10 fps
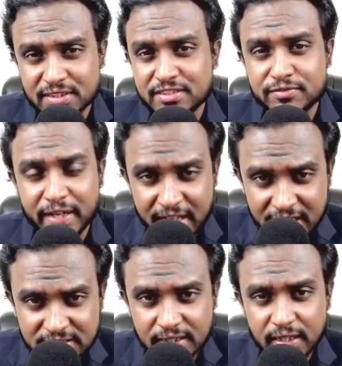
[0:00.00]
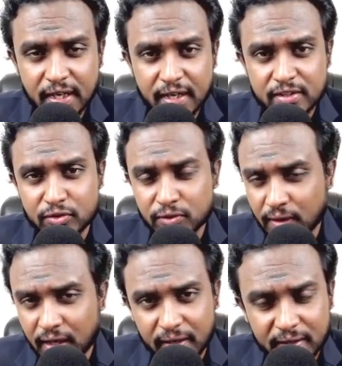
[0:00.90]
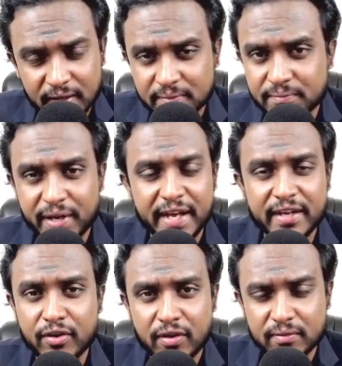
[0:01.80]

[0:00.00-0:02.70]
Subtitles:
It's very easy to break your